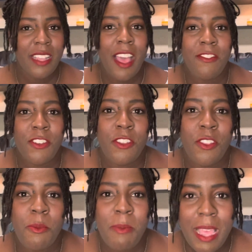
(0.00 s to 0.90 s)
after
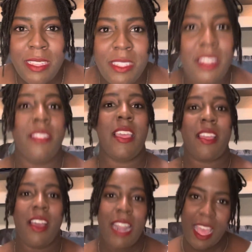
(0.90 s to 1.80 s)
the best that
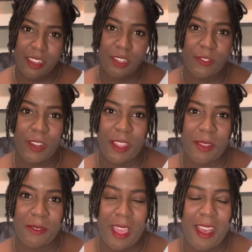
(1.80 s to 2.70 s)
God has for you.